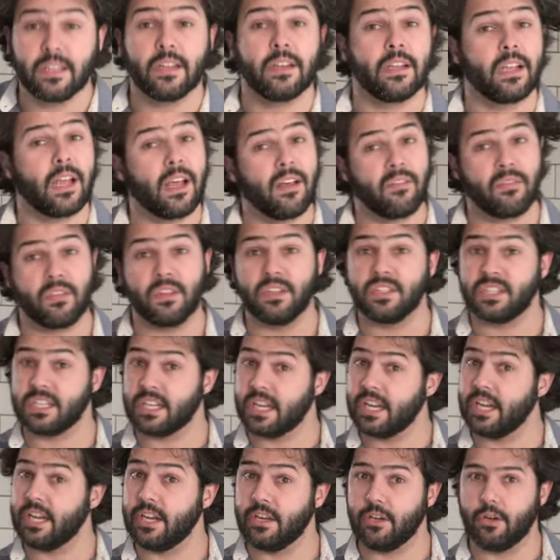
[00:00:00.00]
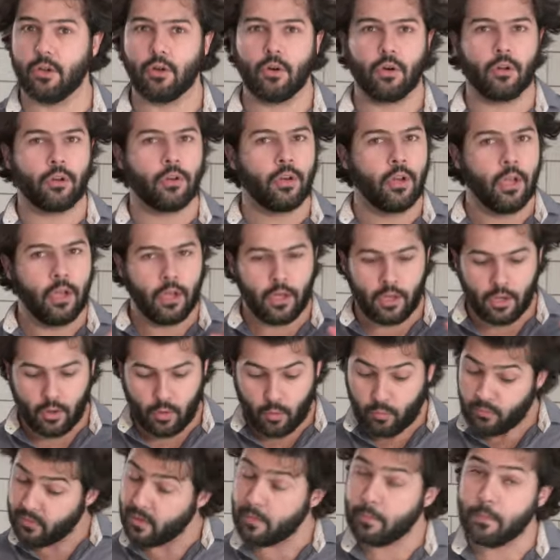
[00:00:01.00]
They have the skin on,
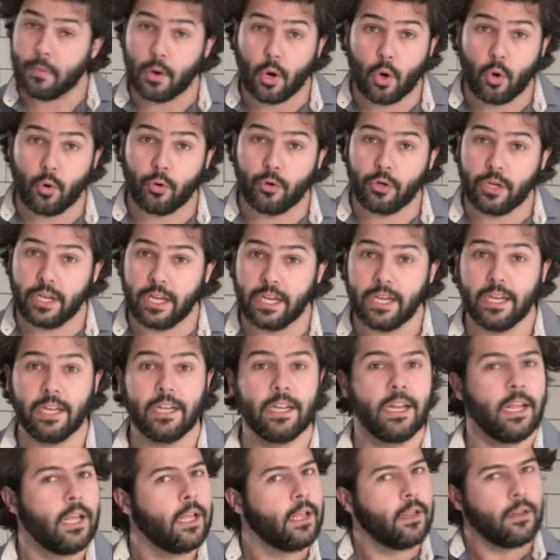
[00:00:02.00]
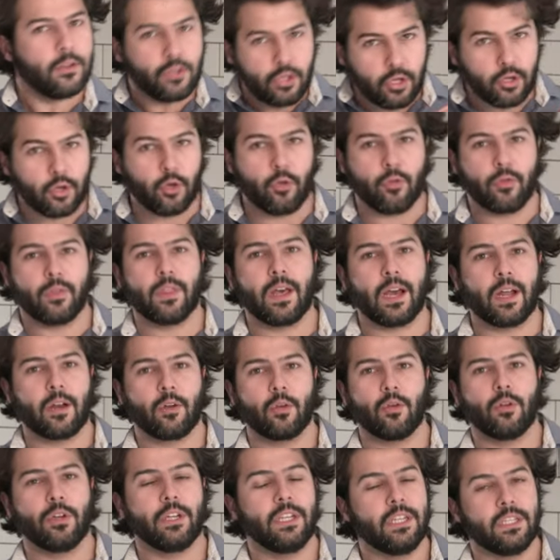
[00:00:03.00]
the bone in, you know, that
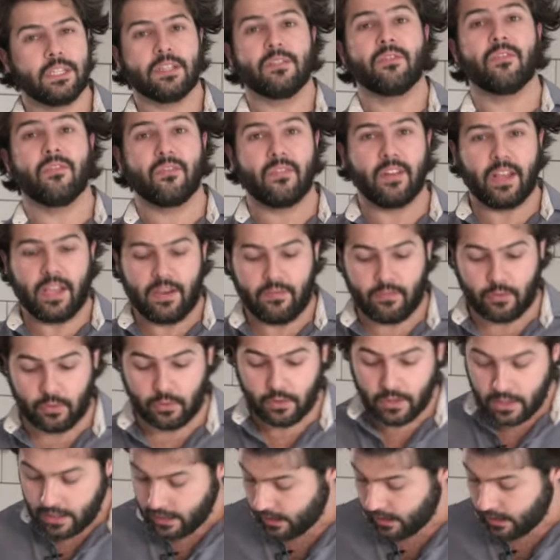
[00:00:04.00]
all is flavor.